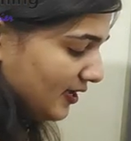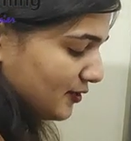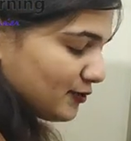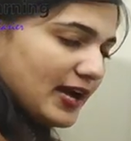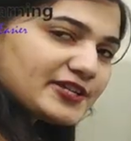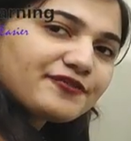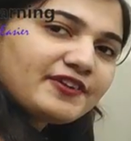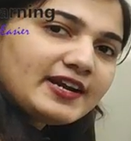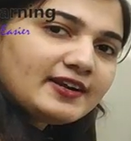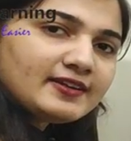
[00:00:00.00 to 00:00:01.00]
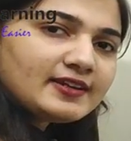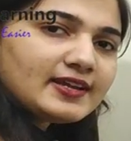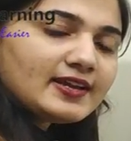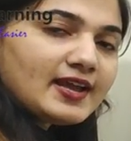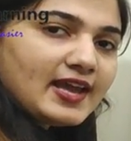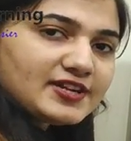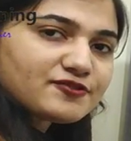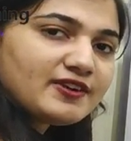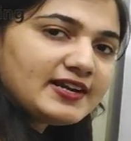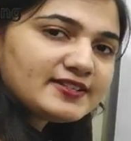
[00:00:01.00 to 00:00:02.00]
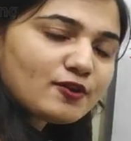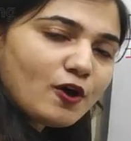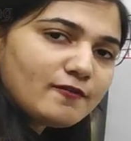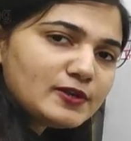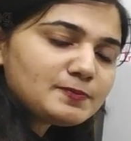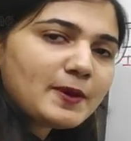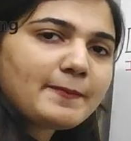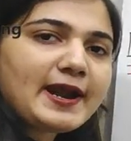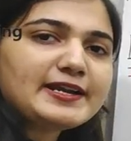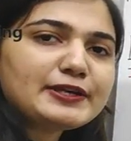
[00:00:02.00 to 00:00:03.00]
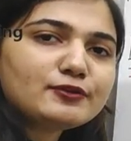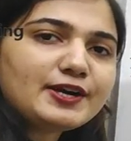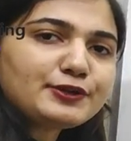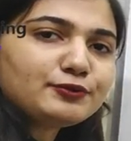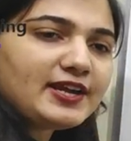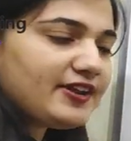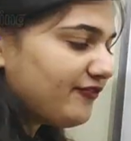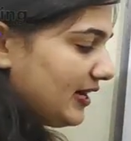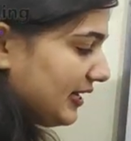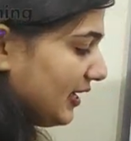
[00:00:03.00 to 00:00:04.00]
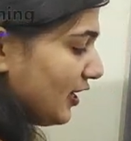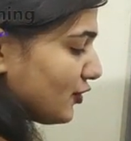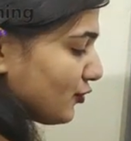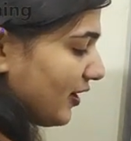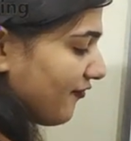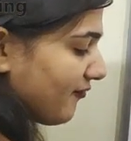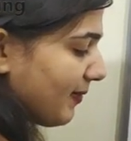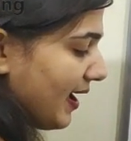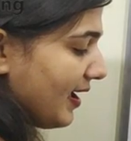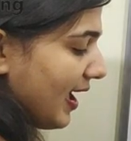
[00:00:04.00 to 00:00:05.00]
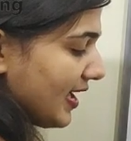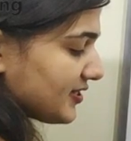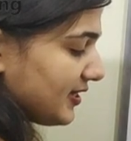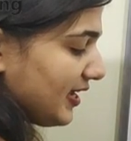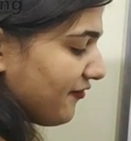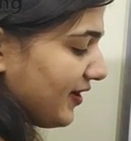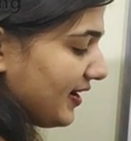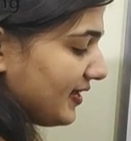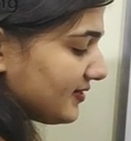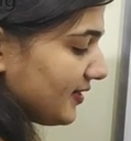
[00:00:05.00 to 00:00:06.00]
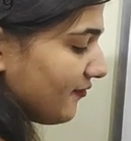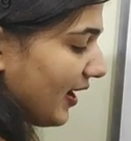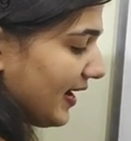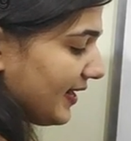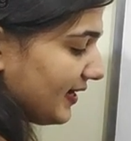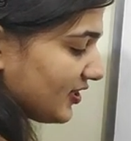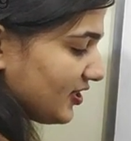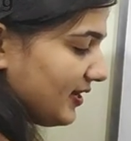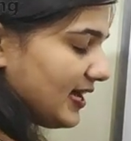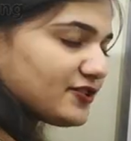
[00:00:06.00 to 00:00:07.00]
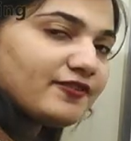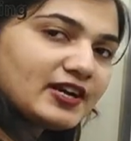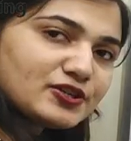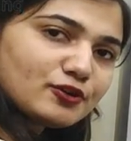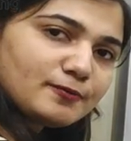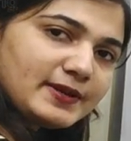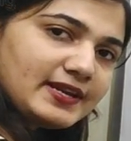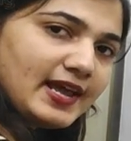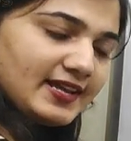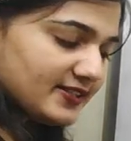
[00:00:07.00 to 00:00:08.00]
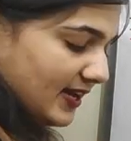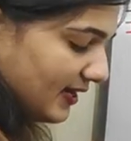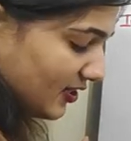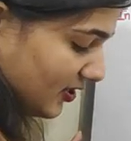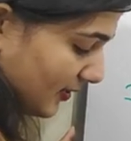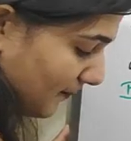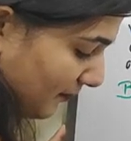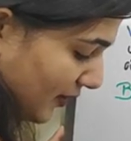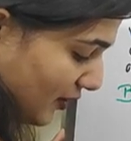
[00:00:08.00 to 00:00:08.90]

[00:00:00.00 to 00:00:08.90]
So H field, H field is always perpendicular to the E field. So if my H, E field is in y direction, H field should be in x direction.